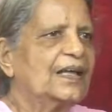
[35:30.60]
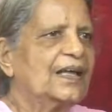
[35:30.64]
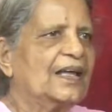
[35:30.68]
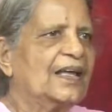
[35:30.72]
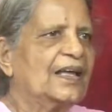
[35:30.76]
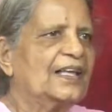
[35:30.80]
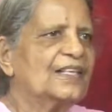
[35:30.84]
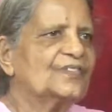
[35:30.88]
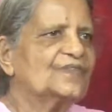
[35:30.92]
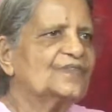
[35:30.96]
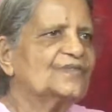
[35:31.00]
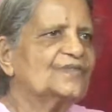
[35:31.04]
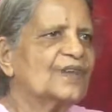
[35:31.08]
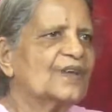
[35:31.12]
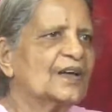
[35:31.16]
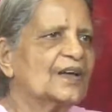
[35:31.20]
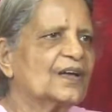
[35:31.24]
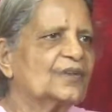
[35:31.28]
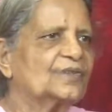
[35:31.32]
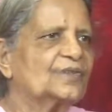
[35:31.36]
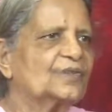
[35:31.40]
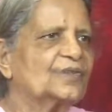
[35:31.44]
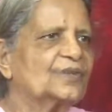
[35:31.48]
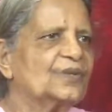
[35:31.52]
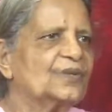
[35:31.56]
As we
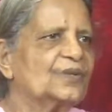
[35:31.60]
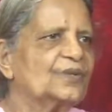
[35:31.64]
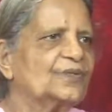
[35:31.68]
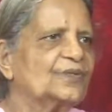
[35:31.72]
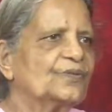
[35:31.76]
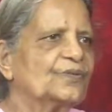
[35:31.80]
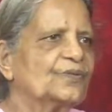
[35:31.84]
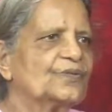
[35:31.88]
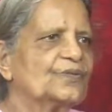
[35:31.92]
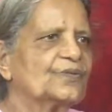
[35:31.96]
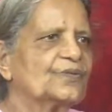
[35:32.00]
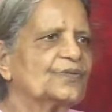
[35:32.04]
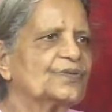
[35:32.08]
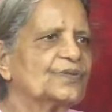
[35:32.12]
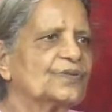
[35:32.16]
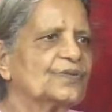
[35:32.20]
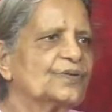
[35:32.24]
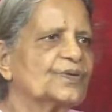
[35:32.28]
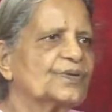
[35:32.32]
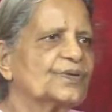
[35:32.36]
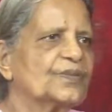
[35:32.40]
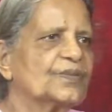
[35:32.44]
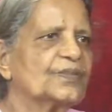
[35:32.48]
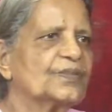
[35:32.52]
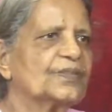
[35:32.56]
are going on
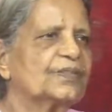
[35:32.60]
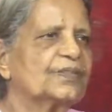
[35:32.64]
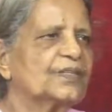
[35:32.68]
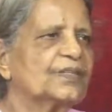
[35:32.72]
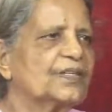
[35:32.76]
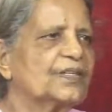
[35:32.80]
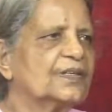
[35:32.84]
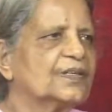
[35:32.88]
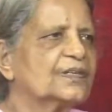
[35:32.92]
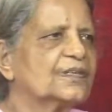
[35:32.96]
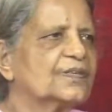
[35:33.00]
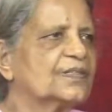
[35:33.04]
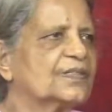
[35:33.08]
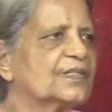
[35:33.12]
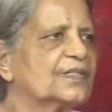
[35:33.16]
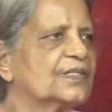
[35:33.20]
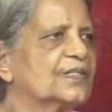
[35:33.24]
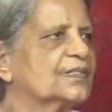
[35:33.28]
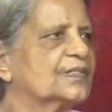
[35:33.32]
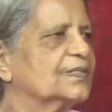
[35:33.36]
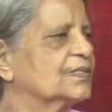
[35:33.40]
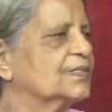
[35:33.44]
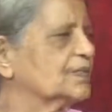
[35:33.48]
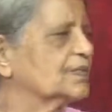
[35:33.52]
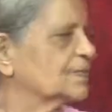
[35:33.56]
sorting things
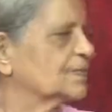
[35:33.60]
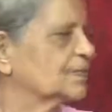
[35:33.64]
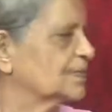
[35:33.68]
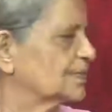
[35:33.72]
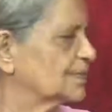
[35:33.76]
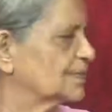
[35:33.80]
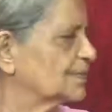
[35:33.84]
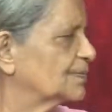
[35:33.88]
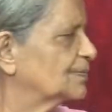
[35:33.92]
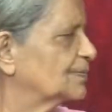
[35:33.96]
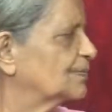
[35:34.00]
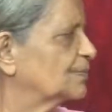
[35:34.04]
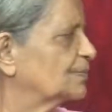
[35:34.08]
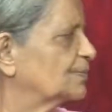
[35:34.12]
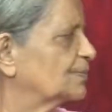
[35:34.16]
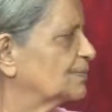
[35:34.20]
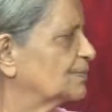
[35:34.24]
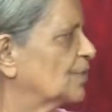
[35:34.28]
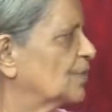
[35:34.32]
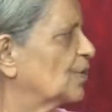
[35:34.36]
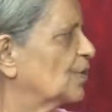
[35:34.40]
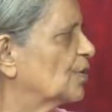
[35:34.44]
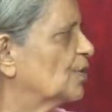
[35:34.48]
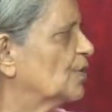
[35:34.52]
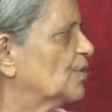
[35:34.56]
there,
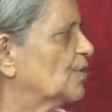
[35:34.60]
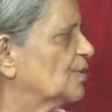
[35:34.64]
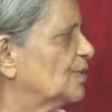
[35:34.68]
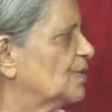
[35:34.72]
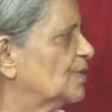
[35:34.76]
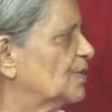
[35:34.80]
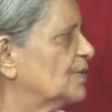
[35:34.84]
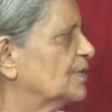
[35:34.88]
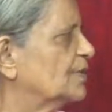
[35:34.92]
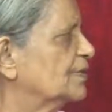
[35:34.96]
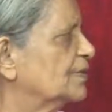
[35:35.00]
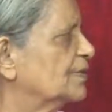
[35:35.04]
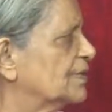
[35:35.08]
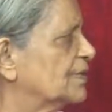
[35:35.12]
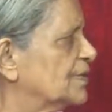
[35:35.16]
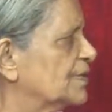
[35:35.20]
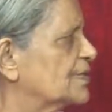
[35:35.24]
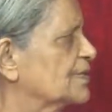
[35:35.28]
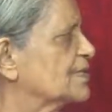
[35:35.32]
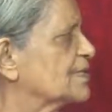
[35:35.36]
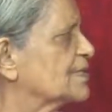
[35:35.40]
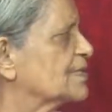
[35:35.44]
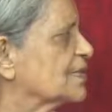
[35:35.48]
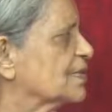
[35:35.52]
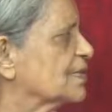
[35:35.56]
offering
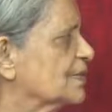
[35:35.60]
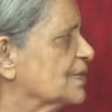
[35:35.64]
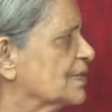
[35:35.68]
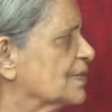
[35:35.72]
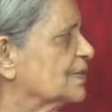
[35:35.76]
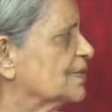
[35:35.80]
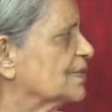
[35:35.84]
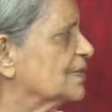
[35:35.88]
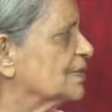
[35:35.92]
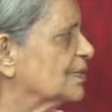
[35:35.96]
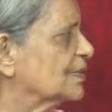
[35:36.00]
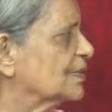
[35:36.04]
things there,